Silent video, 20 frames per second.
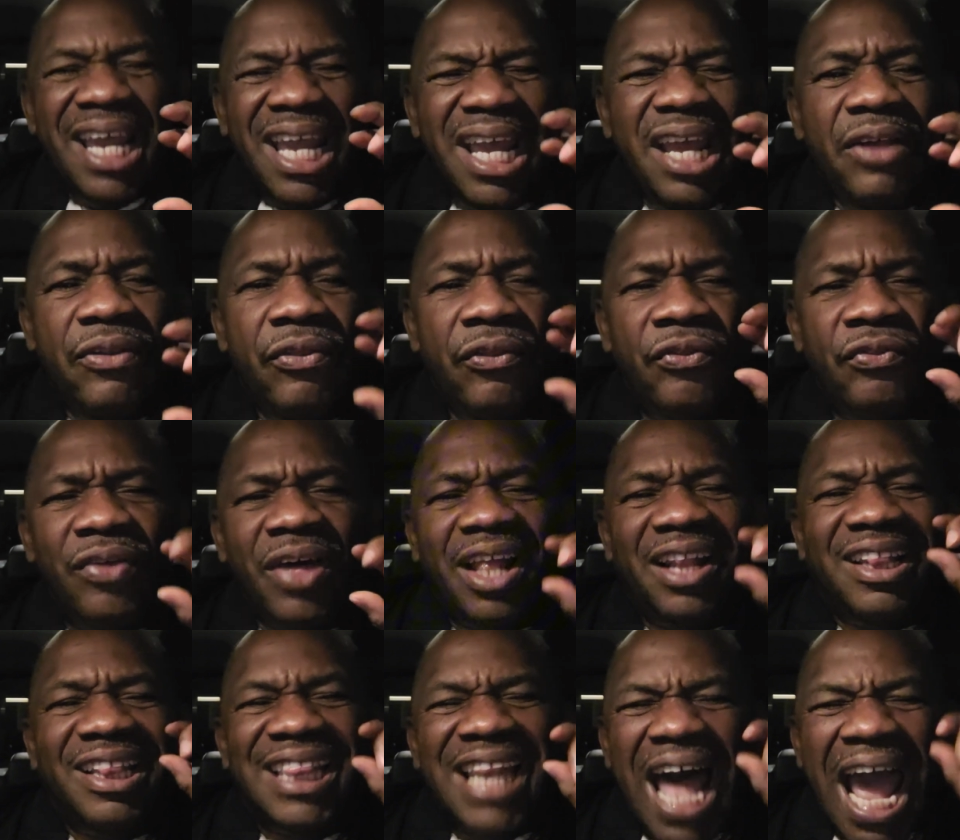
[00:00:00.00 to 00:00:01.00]
in the
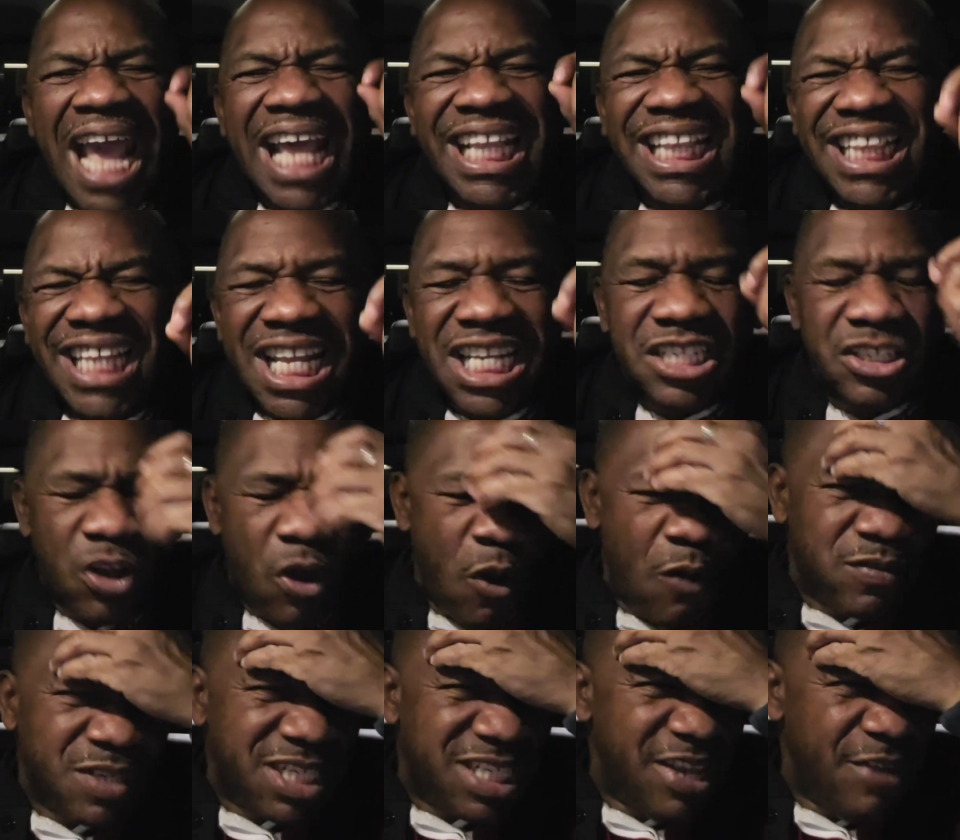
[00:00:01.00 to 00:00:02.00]
likeness
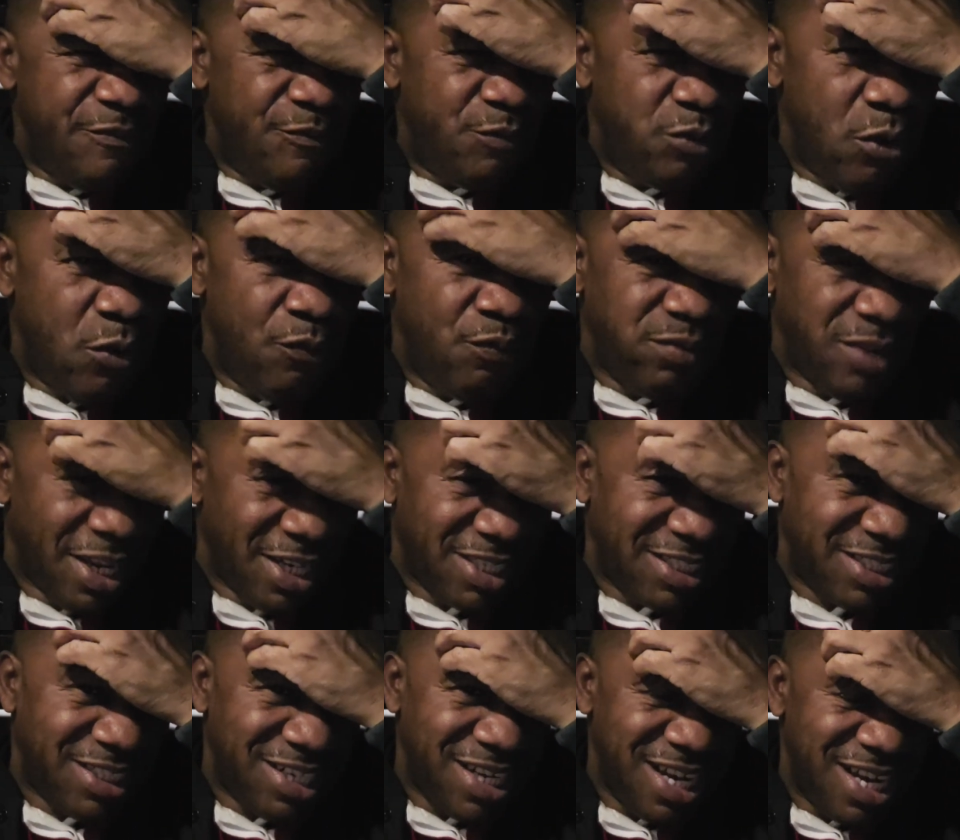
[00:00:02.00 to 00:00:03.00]
of sinful
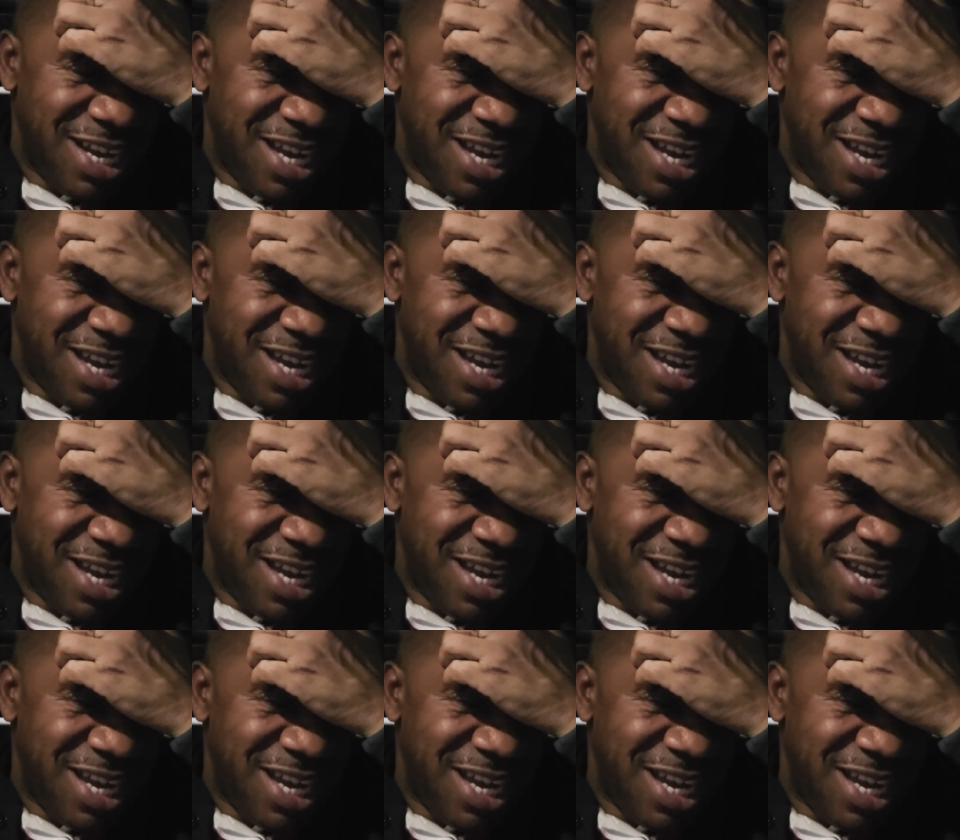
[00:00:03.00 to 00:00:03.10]
flesh,